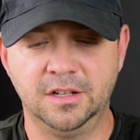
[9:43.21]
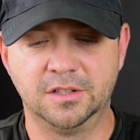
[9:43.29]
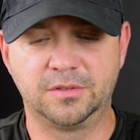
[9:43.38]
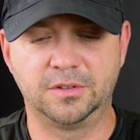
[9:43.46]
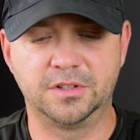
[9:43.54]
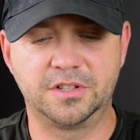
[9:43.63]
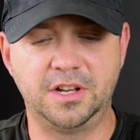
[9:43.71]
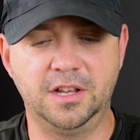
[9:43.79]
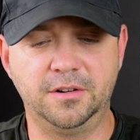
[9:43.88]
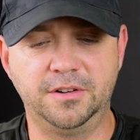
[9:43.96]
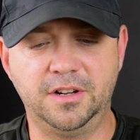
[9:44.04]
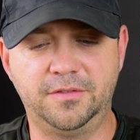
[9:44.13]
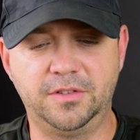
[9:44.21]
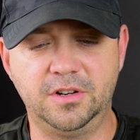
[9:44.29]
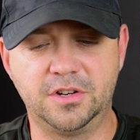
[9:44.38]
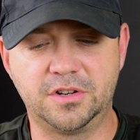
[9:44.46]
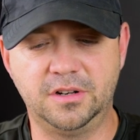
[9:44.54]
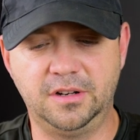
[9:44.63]
for standard
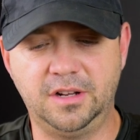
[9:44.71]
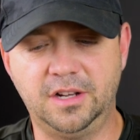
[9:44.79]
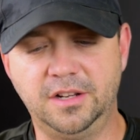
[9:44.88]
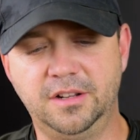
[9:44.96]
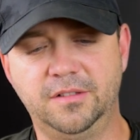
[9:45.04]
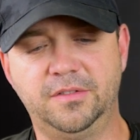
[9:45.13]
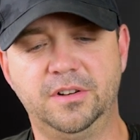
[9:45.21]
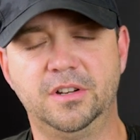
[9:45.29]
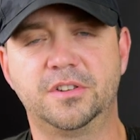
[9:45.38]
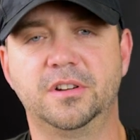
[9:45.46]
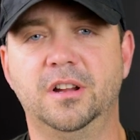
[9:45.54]
definition and high definition.